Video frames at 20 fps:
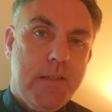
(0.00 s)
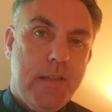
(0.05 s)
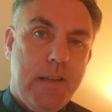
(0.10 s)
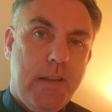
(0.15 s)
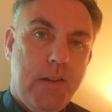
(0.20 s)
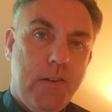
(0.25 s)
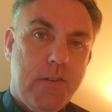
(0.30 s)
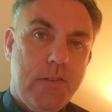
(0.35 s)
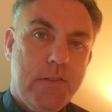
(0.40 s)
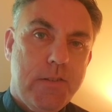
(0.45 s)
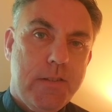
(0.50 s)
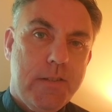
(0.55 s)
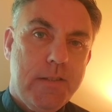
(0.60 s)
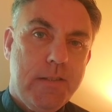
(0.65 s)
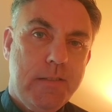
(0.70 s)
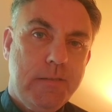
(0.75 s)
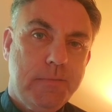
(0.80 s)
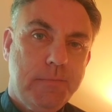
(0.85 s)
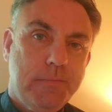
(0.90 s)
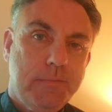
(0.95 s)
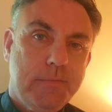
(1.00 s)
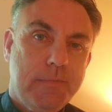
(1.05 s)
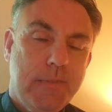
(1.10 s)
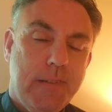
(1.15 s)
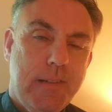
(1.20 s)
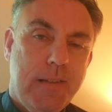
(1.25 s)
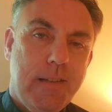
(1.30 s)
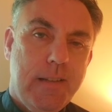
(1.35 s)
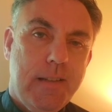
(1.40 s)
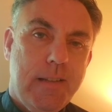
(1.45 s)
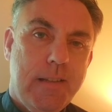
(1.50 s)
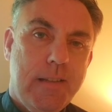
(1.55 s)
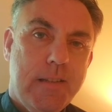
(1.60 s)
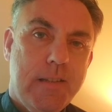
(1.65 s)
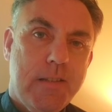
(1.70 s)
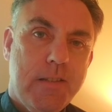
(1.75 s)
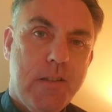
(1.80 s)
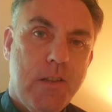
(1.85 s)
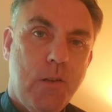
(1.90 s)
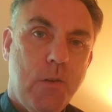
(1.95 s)
theirs.
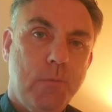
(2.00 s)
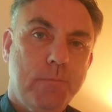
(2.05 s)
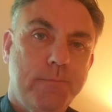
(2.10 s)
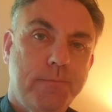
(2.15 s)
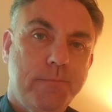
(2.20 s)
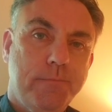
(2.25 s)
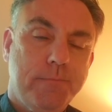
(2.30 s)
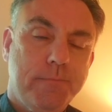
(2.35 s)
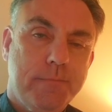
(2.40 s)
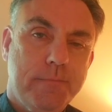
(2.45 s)
So